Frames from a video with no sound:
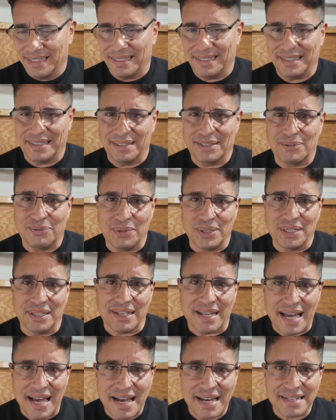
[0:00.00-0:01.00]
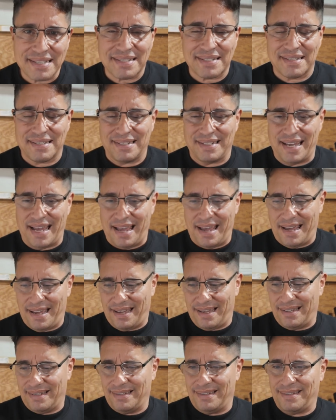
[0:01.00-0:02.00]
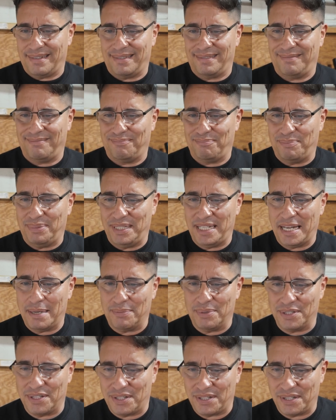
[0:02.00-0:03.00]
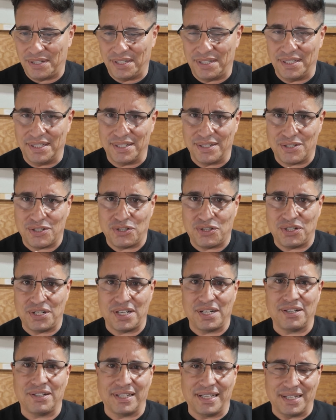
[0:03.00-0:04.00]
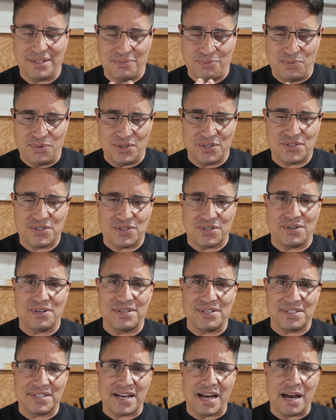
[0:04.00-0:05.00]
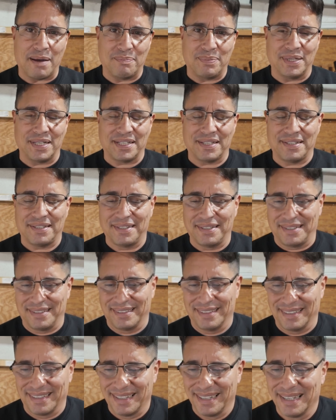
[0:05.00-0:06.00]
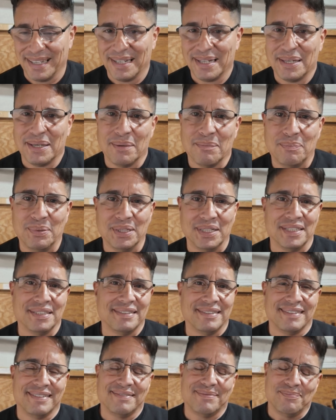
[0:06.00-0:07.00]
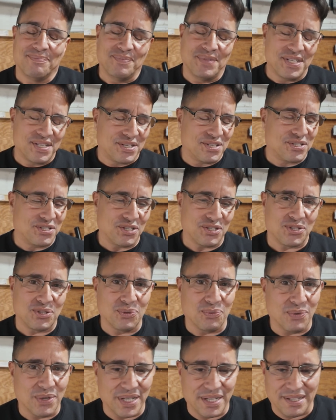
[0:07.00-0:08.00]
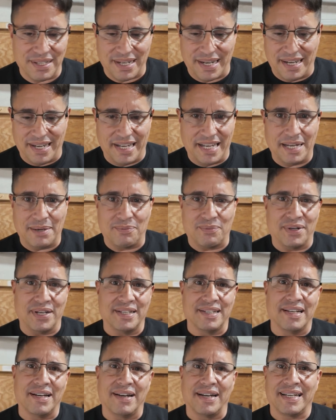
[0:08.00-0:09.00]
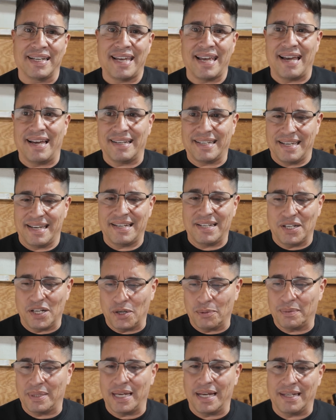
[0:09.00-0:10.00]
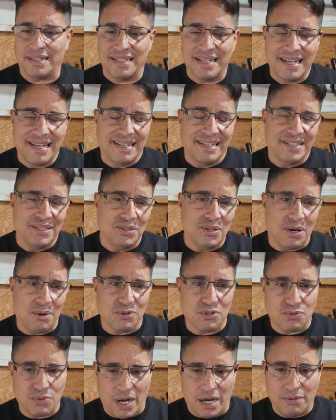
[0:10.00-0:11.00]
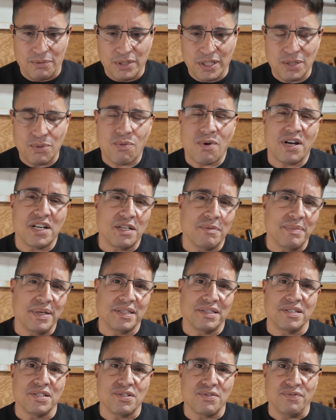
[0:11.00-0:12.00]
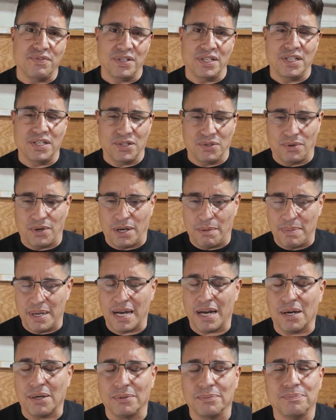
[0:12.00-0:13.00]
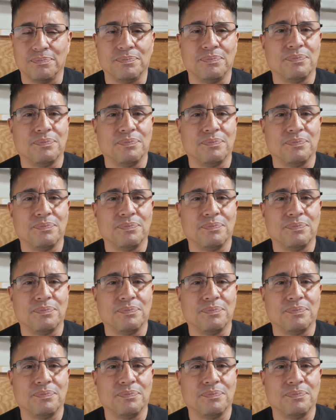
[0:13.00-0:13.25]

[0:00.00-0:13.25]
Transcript: relaxed and be able to share like one certain topic. But this is just the way that I am right now. I can't help that. You know, I really wanted to make this video about